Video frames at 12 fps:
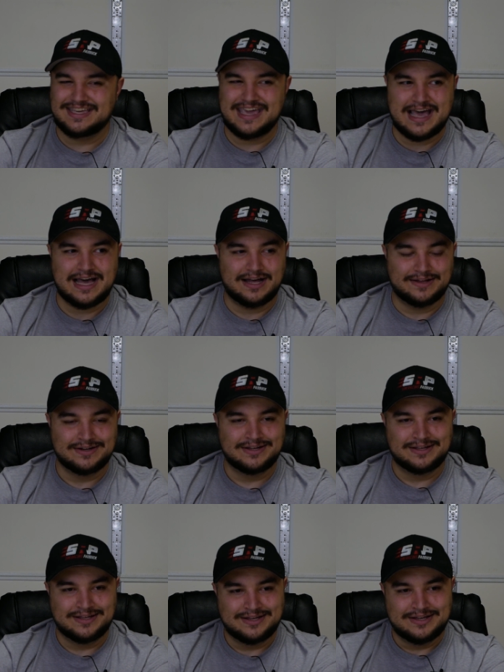Yeah.
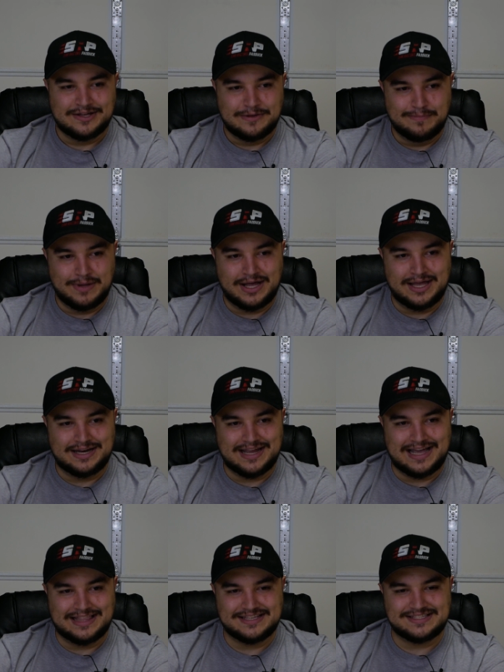But
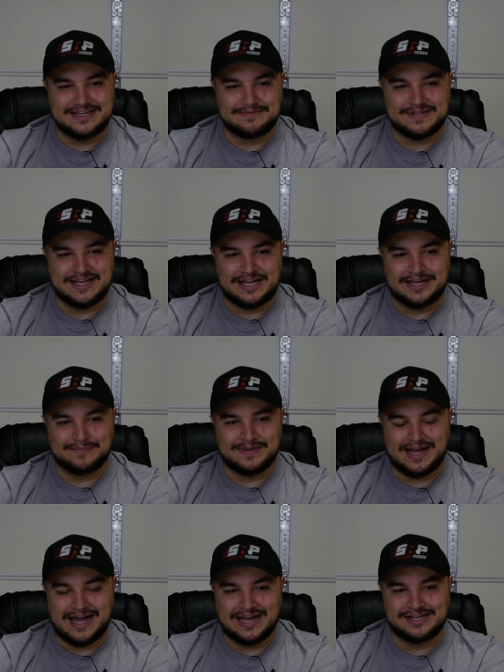at the same time,
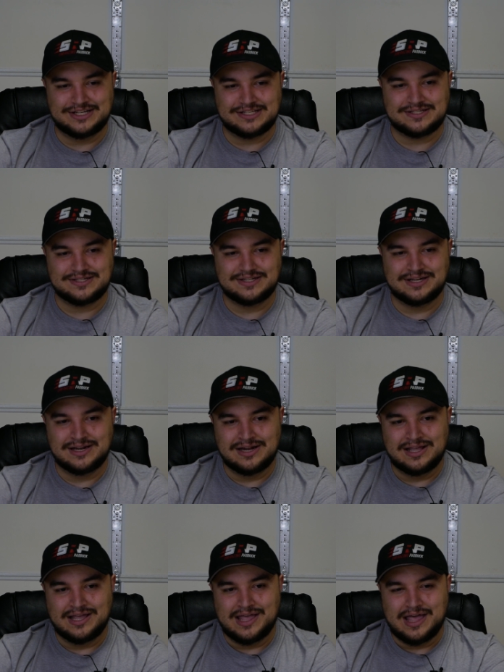I just,
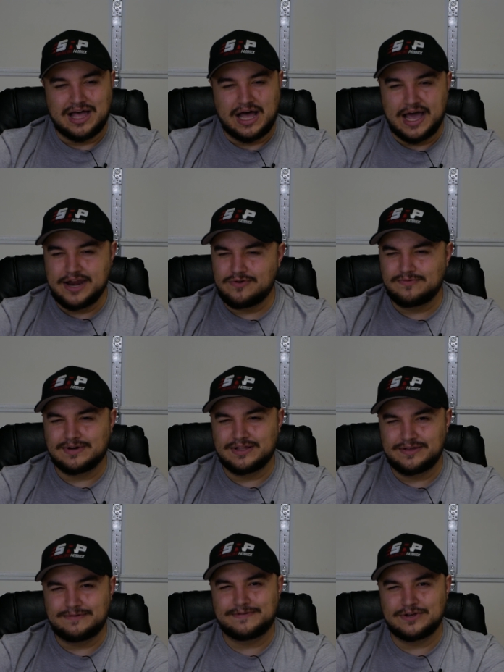I don't
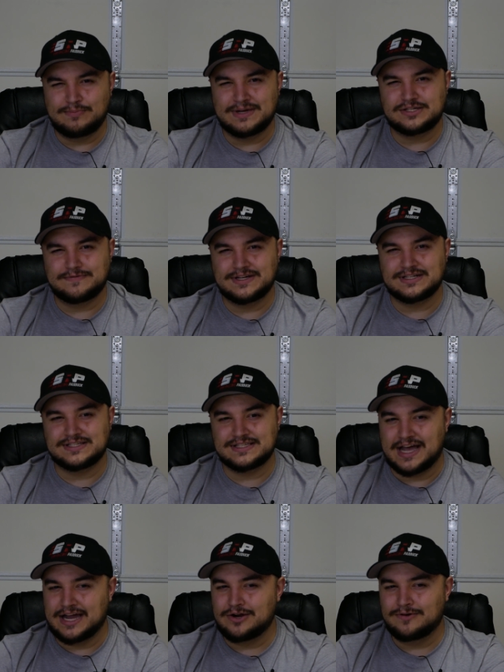really feel much of a
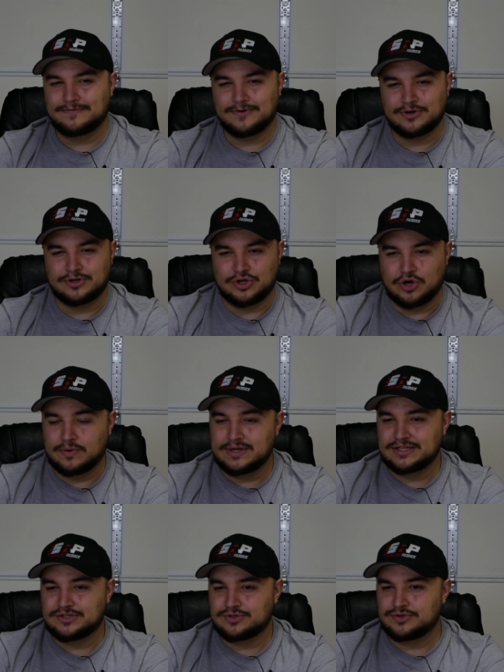desire for
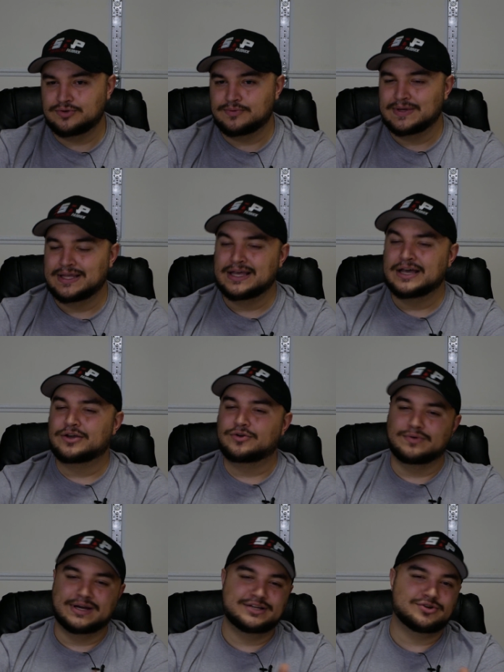going to
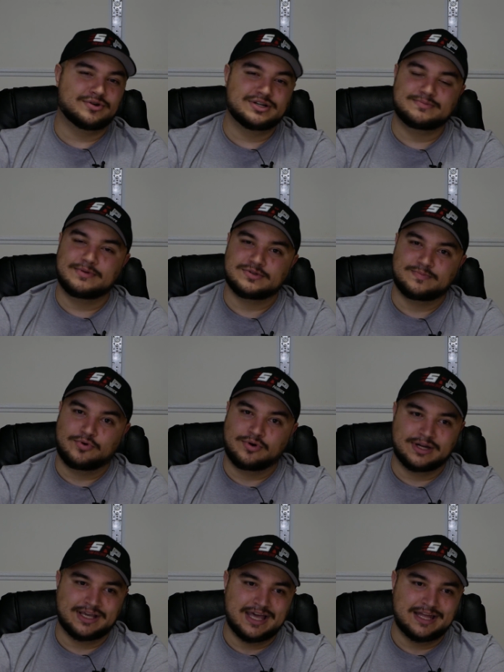Gran Turismo
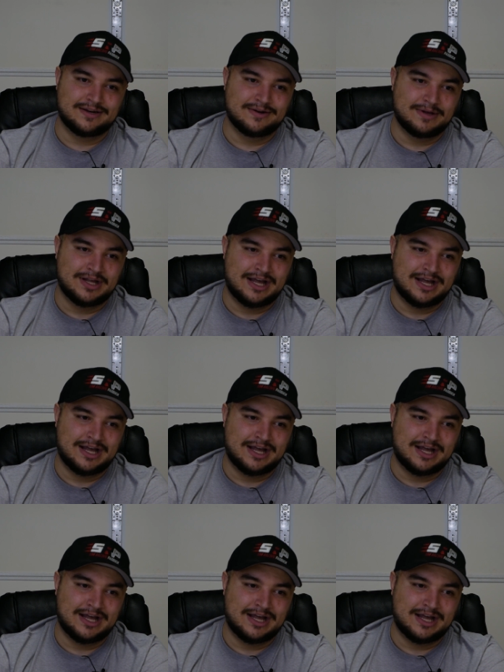Sport again.